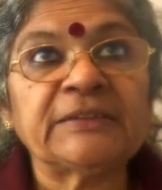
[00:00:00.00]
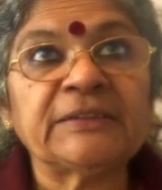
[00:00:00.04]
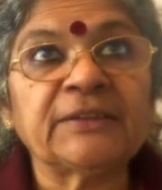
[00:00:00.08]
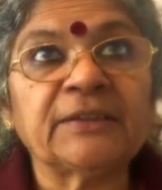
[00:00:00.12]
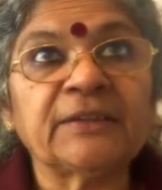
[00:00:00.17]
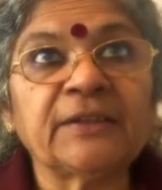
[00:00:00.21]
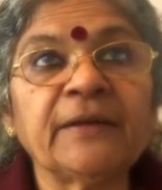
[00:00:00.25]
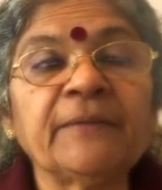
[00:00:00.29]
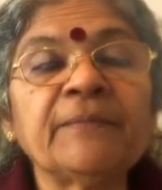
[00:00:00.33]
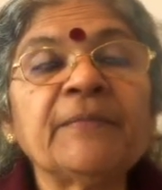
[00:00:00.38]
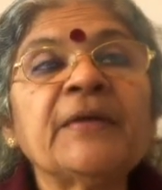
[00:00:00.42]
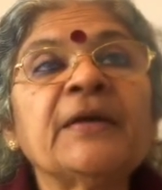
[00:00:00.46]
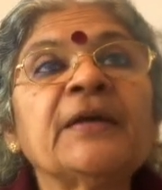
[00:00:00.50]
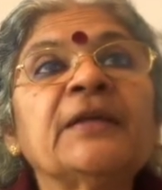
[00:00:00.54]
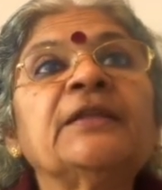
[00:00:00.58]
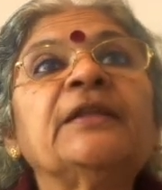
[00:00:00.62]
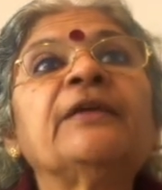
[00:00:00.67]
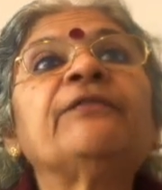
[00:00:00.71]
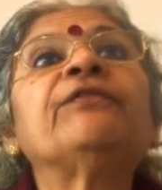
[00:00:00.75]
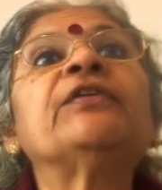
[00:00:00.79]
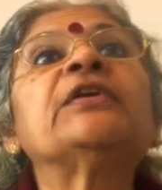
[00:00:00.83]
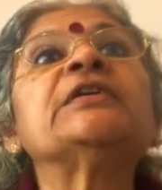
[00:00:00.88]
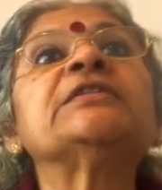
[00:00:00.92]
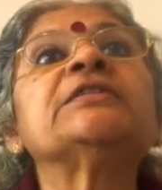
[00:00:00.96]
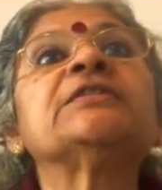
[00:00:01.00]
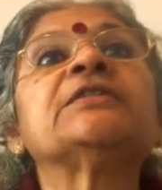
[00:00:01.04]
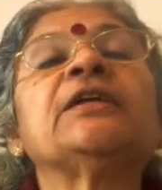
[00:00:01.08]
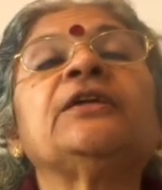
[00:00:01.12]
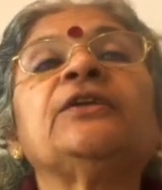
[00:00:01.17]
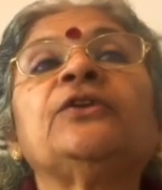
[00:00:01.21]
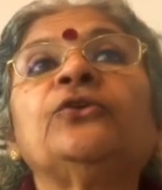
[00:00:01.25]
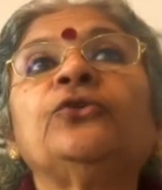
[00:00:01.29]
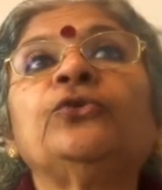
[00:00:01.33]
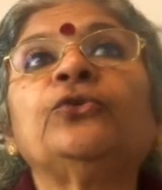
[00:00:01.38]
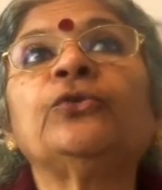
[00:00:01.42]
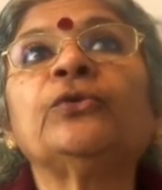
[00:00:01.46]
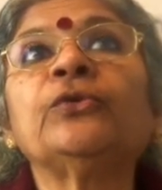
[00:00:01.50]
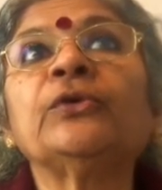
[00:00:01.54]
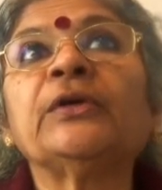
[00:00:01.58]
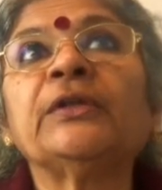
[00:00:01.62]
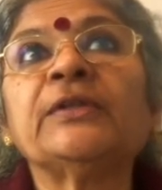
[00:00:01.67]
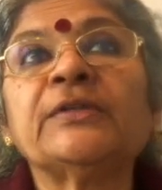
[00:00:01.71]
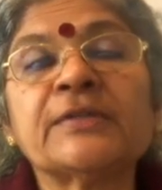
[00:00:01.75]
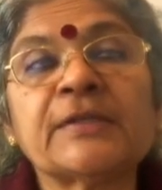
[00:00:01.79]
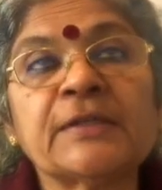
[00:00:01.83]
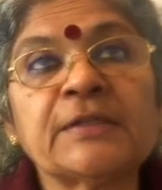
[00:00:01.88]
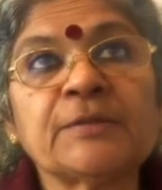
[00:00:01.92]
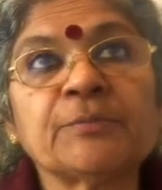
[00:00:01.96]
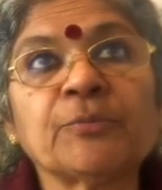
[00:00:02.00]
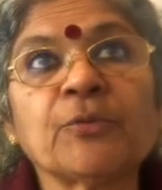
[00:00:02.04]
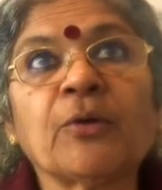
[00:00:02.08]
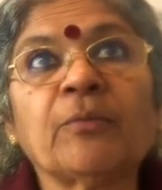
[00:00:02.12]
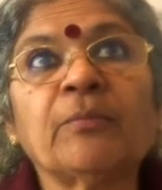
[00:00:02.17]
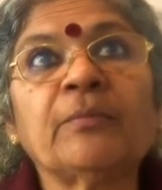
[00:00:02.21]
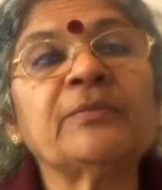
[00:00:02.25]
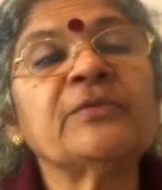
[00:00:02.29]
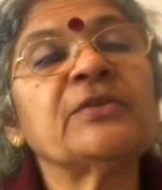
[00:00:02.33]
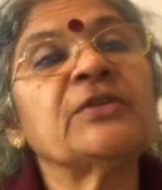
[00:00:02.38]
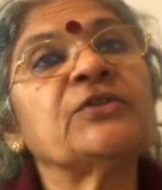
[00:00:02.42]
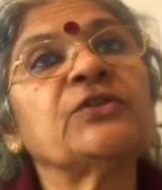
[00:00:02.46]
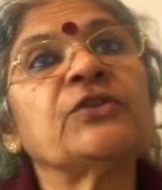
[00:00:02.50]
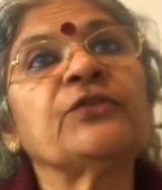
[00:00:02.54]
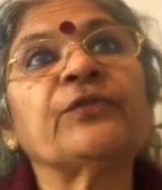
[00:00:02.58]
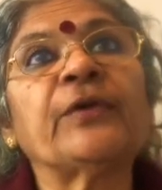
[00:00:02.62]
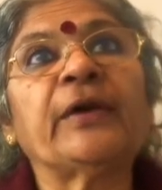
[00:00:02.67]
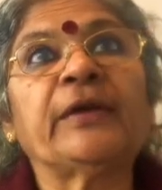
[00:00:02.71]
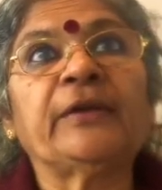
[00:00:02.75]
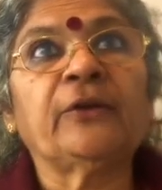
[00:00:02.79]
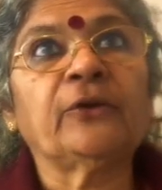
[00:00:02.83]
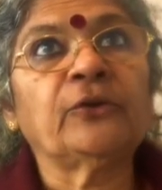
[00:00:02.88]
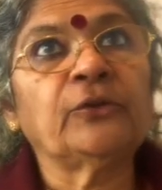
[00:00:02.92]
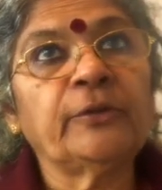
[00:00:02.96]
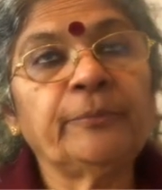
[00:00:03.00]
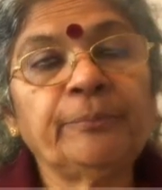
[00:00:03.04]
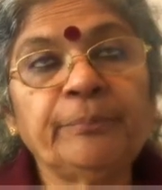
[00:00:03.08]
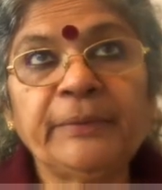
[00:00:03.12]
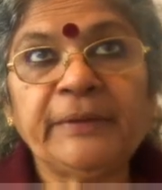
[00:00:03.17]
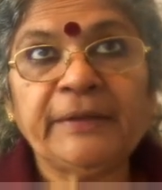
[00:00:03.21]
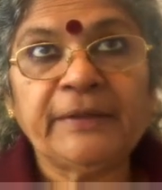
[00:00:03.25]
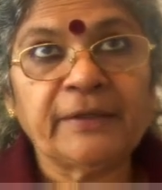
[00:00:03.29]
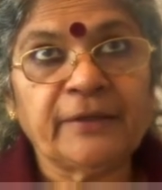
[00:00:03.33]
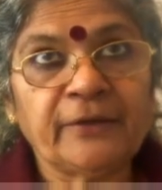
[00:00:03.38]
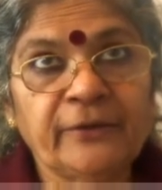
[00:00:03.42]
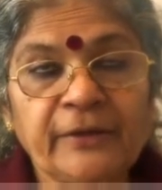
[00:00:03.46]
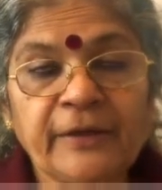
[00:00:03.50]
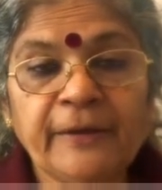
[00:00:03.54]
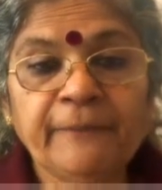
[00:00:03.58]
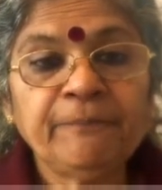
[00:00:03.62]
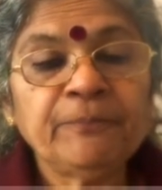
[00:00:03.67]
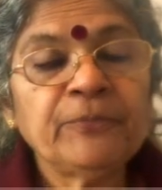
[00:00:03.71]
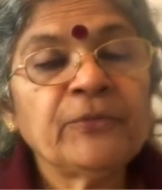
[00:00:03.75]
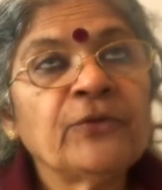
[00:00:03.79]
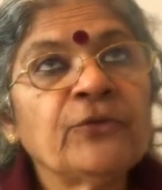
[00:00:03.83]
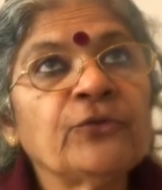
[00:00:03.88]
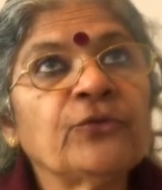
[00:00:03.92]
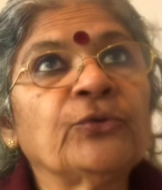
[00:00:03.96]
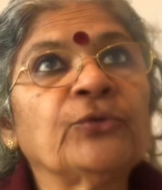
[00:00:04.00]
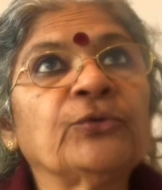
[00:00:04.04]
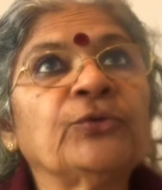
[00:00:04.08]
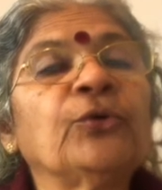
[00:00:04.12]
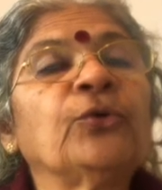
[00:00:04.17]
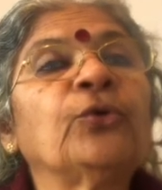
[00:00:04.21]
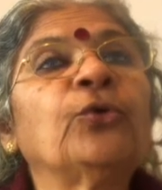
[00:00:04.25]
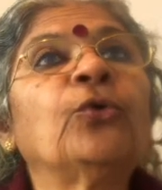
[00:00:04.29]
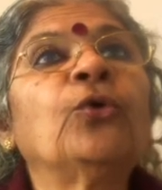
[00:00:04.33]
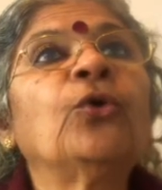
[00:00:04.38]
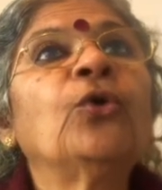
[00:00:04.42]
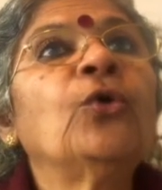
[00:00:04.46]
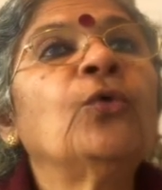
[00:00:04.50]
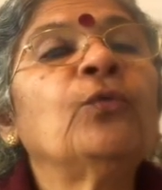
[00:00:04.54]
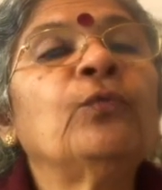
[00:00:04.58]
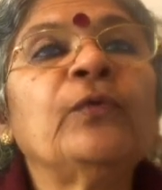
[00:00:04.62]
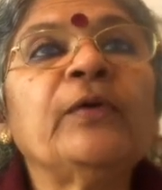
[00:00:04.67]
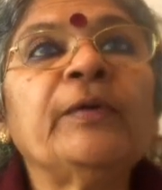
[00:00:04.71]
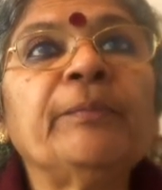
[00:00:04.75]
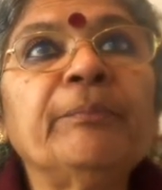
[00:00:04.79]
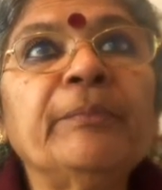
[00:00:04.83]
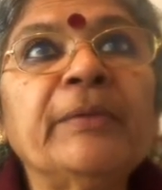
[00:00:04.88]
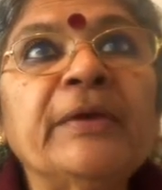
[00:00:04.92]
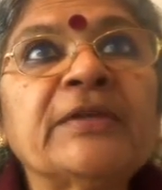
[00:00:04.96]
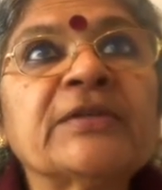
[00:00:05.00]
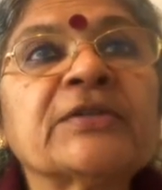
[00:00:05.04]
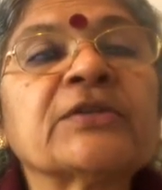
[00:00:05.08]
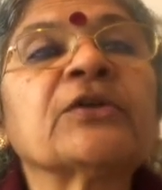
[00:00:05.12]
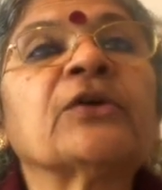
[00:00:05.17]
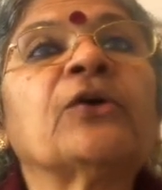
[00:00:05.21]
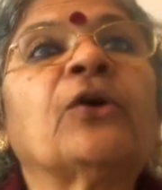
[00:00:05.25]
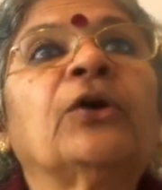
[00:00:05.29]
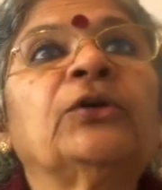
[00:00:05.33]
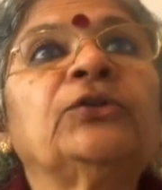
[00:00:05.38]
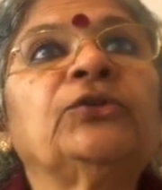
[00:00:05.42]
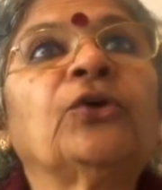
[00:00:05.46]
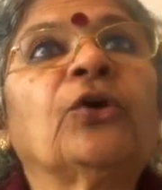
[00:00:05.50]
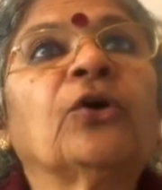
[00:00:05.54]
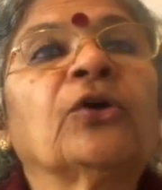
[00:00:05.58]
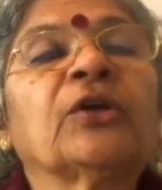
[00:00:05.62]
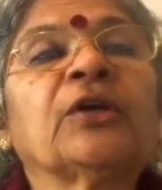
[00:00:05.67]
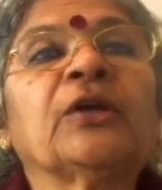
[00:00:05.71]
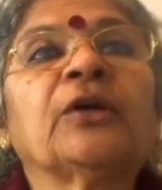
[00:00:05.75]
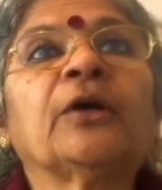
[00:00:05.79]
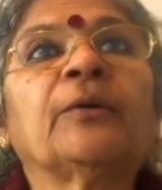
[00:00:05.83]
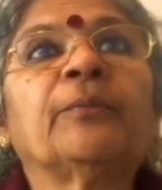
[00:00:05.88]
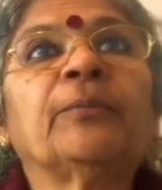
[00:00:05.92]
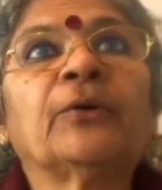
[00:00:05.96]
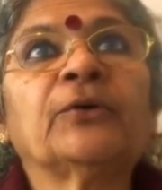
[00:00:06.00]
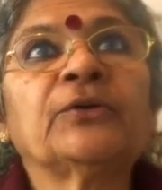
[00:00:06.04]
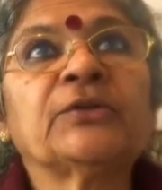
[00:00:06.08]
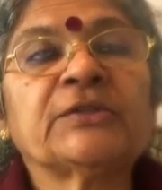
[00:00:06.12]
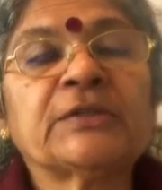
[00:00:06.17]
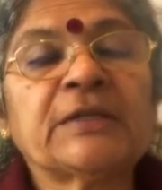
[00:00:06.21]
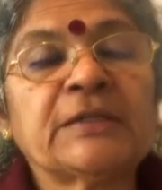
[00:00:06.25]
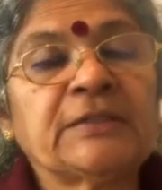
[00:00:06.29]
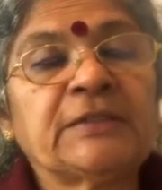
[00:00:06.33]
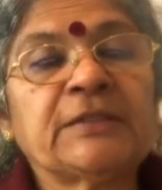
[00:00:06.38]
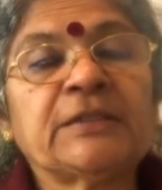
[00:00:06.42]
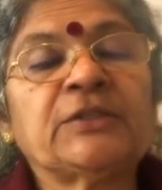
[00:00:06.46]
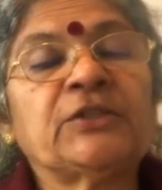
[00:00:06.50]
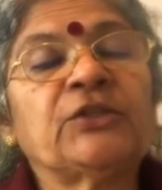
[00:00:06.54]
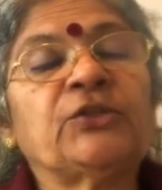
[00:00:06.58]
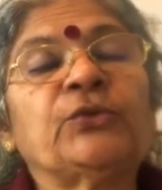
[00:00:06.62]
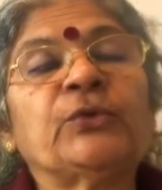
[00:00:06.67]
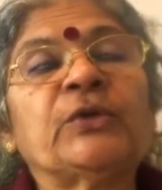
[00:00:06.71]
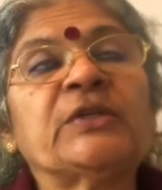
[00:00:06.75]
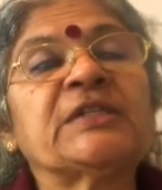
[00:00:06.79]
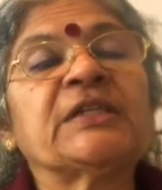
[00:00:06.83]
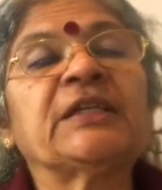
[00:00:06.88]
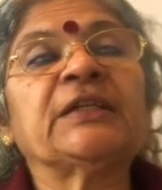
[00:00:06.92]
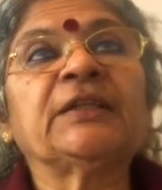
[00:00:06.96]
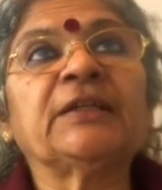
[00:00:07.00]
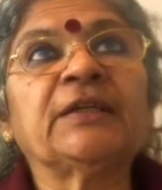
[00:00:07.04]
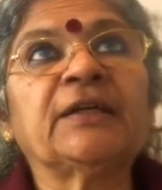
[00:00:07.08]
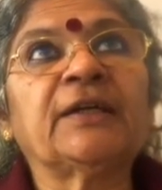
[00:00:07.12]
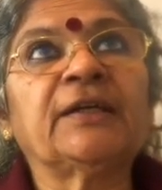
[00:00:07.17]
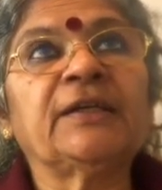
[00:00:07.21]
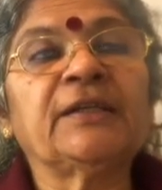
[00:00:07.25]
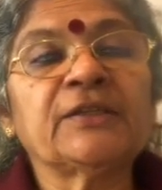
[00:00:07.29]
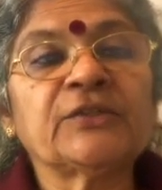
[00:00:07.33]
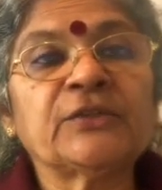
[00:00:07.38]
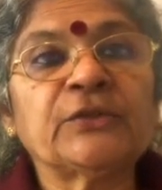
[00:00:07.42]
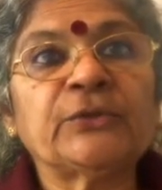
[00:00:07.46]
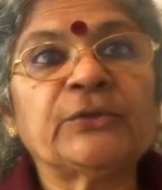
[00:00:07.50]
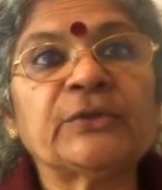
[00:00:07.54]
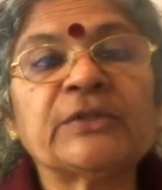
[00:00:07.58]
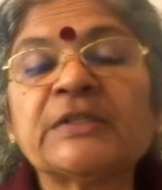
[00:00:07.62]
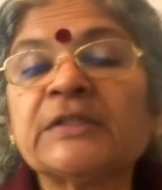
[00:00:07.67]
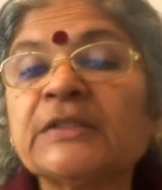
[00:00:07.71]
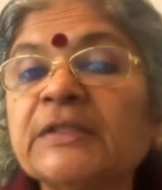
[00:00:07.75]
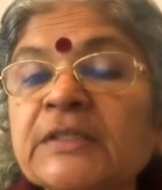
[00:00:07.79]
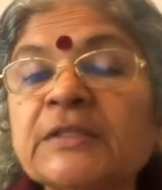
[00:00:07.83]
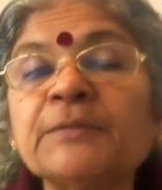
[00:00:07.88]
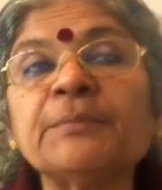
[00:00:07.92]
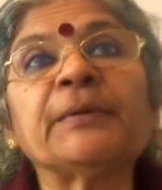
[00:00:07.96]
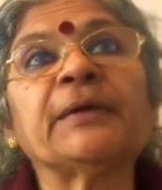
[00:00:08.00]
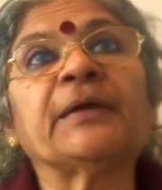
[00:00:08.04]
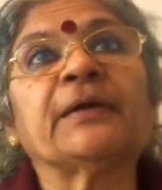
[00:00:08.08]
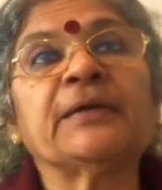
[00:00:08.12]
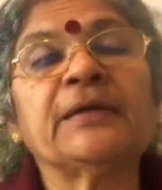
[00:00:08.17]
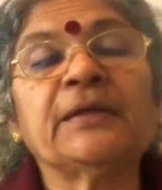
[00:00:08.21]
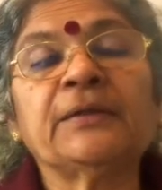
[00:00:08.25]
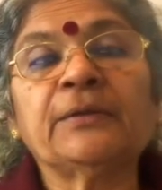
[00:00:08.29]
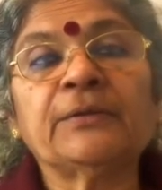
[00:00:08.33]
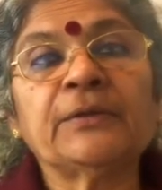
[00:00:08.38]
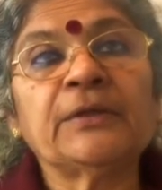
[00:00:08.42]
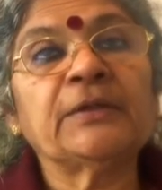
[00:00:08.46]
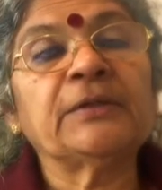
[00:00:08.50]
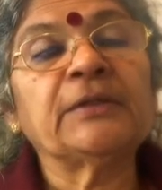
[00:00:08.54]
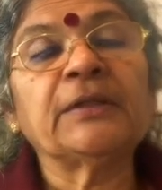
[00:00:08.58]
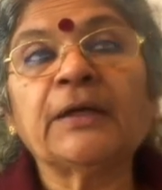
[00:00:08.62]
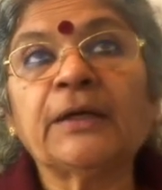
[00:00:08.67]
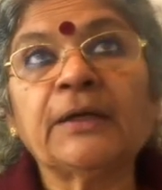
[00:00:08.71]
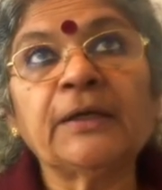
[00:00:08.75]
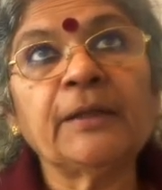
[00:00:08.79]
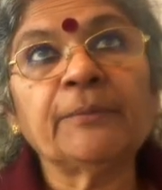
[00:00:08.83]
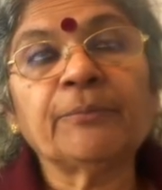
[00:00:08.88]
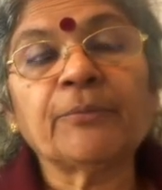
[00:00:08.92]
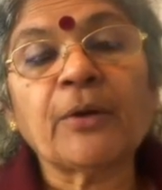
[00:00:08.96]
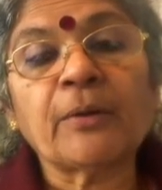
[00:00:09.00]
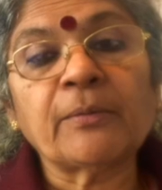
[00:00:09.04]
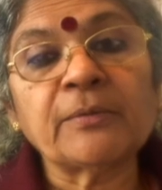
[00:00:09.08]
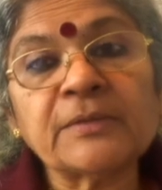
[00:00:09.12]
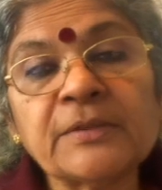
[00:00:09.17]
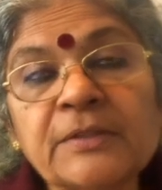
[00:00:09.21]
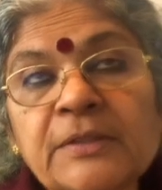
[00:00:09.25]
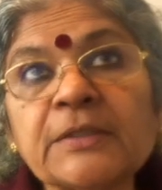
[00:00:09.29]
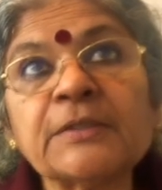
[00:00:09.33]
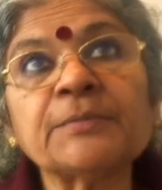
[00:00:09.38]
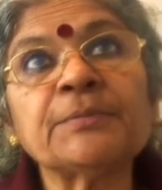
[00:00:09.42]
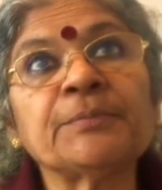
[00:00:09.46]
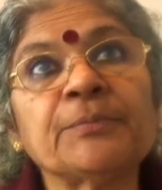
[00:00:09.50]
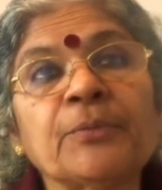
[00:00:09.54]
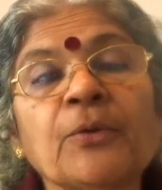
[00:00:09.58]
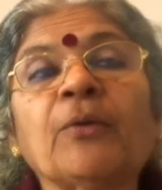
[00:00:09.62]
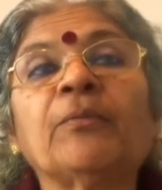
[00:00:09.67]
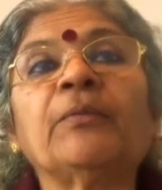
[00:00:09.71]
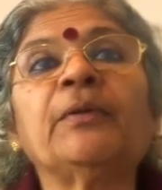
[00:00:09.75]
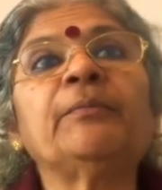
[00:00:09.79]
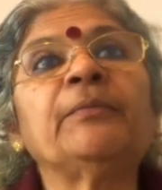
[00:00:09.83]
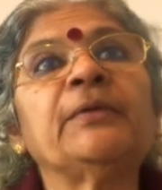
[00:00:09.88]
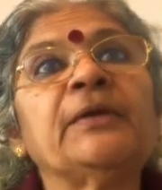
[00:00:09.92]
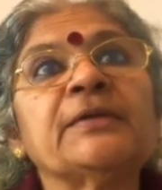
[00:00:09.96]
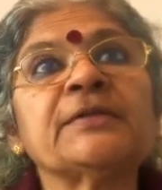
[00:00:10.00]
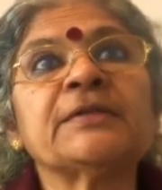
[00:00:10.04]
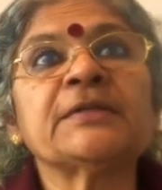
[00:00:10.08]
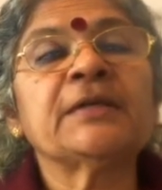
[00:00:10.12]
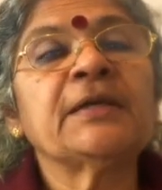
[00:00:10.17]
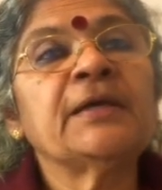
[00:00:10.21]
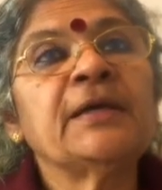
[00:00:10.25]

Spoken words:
earlier, the first thing to do in such problems is to find out the period. Okay, so though we missed on talking about such a situation in the earlier situation, in the earlier problems, this problem is